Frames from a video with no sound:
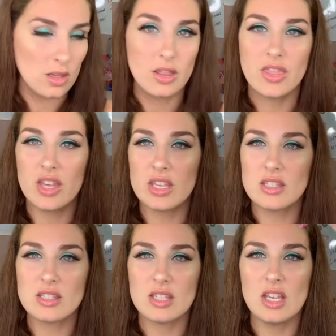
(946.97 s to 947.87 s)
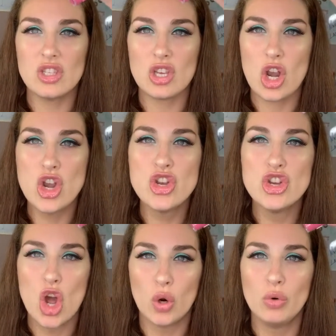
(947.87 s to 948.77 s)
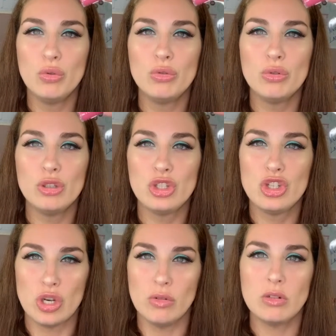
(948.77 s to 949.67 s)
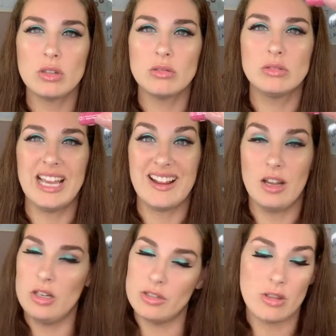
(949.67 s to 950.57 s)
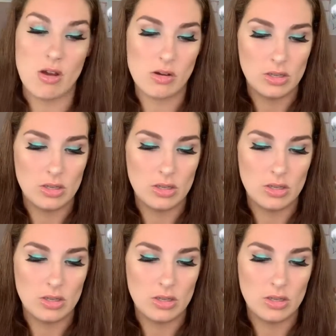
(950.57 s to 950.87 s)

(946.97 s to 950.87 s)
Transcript: this is no joke. That colors though.